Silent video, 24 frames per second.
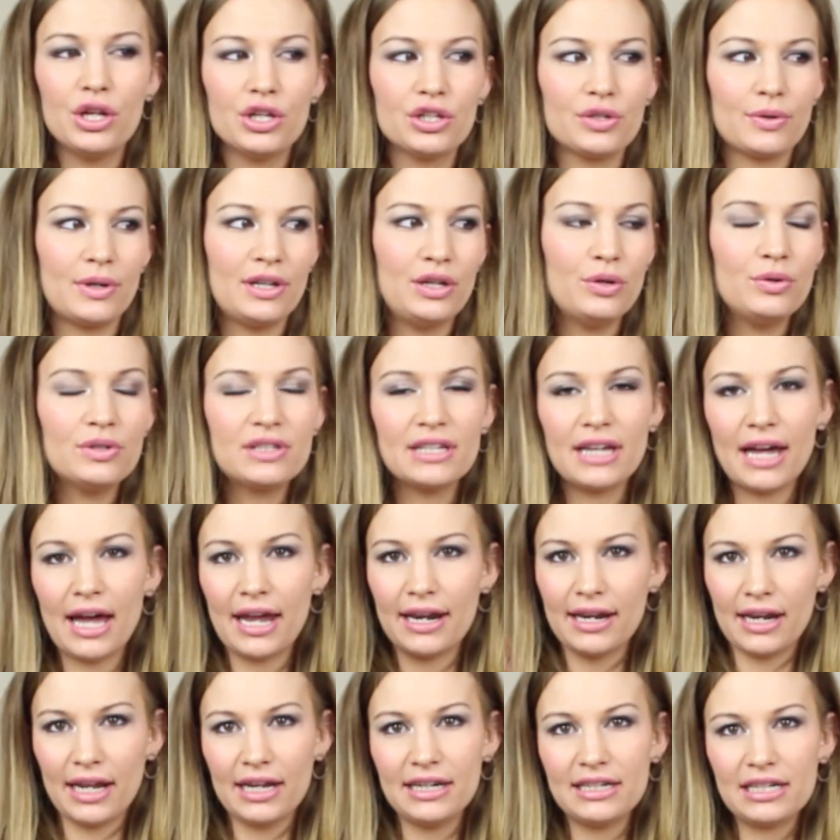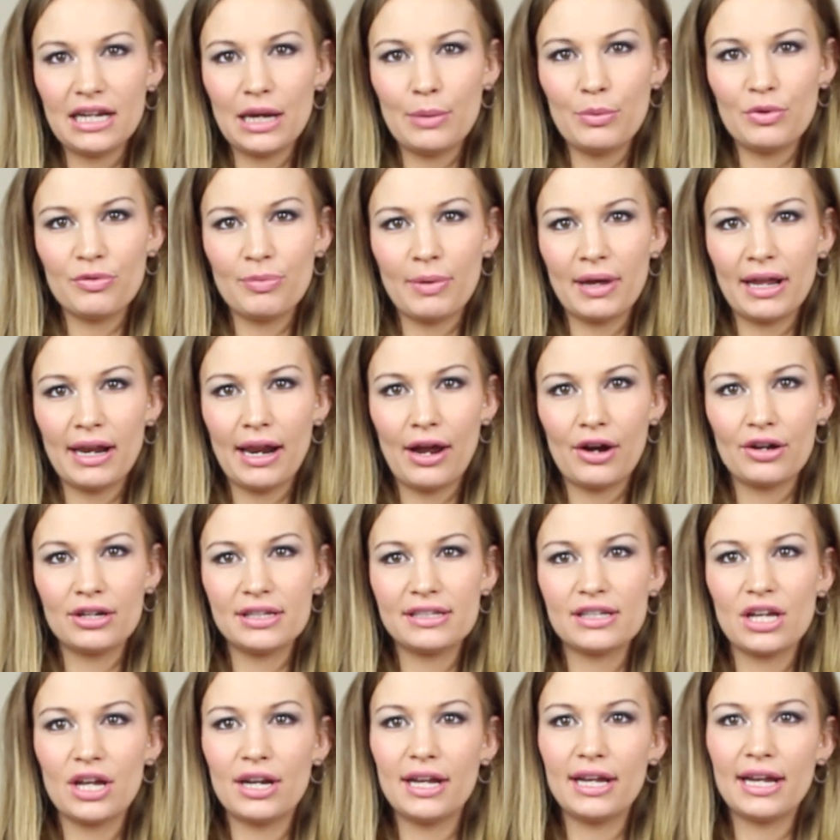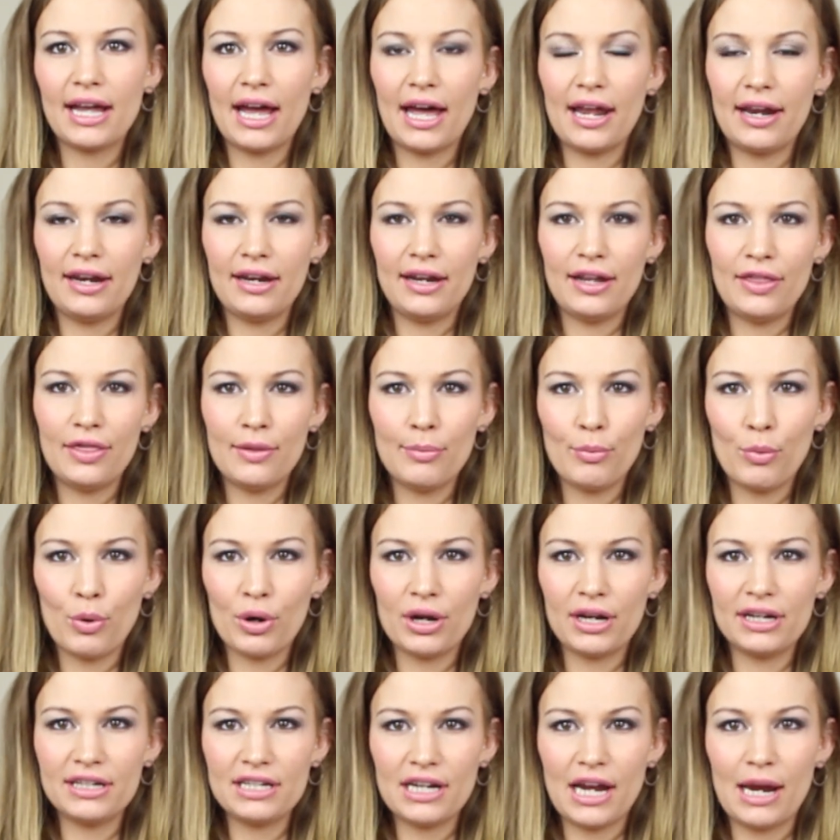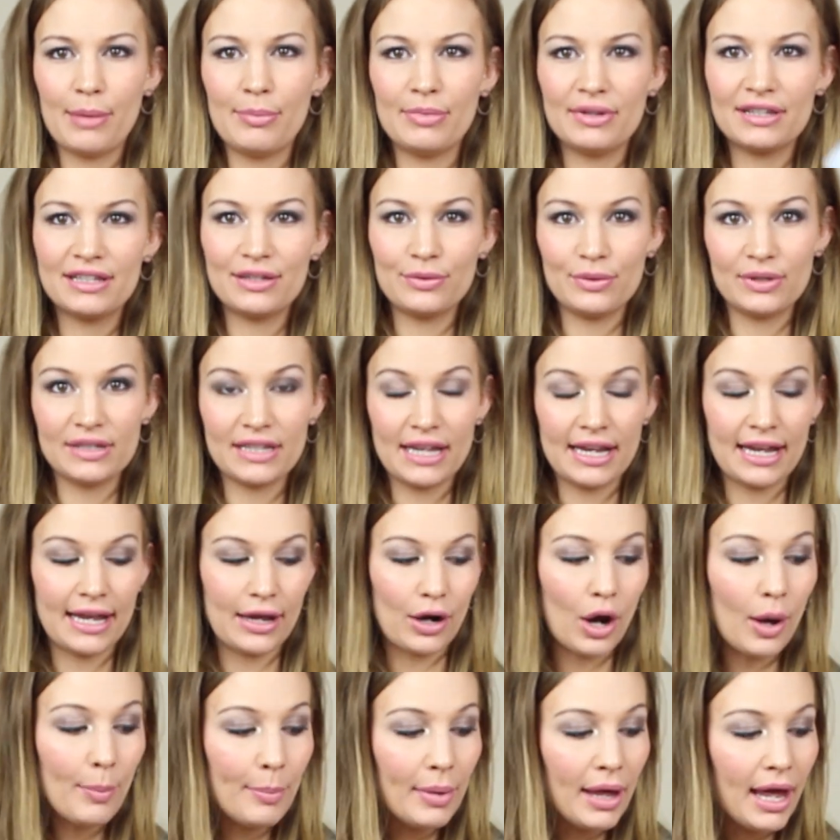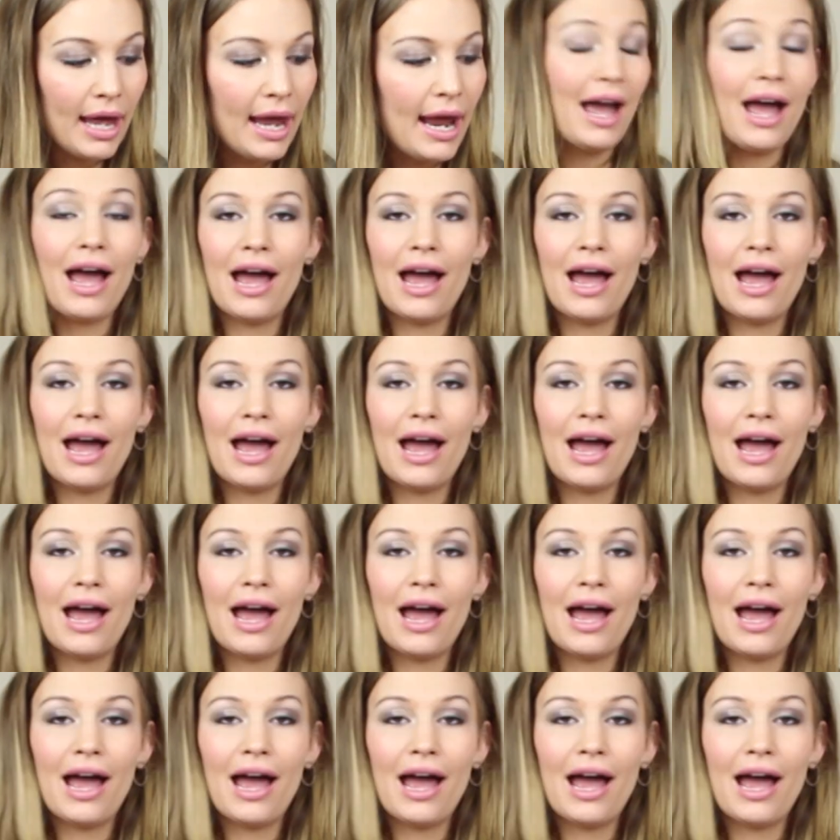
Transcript: So I use it at nighttime with my Clarisonic, and in the morning time as soon as I get up.